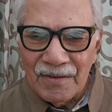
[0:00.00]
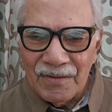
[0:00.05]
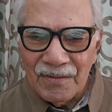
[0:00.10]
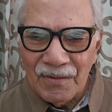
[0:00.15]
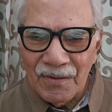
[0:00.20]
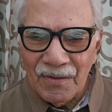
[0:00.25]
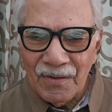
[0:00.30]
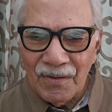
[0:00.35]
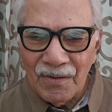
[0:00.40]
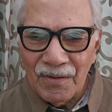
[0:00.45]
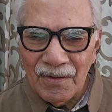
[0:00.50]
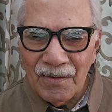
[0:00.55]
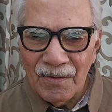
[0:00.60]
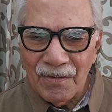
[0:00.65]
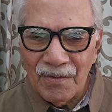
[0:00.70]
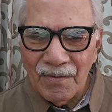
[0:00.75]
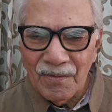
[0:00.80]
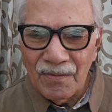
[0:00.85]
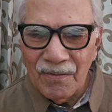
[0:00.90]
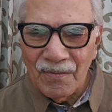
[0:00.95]

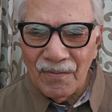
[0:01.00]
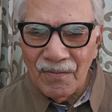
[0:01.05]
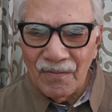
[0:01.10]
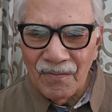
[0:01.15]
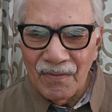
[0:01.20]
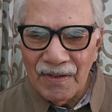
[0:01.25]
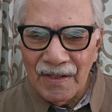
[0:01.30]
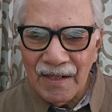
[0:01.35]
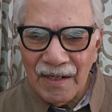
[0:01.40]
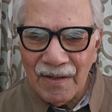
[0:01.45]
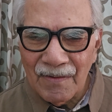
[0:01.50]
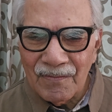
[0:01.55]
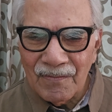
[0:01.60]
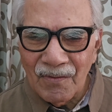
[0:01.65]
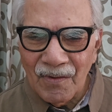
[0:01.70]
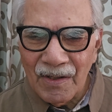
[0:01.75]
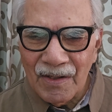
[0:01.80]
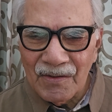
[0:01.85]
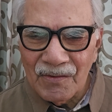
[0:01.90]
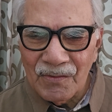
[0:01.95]
So we have
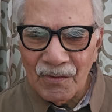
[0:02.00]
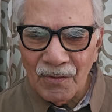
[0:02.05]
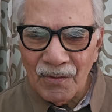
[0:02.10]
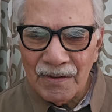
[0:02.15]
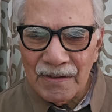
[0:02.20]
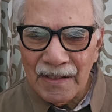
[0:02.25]
to ensure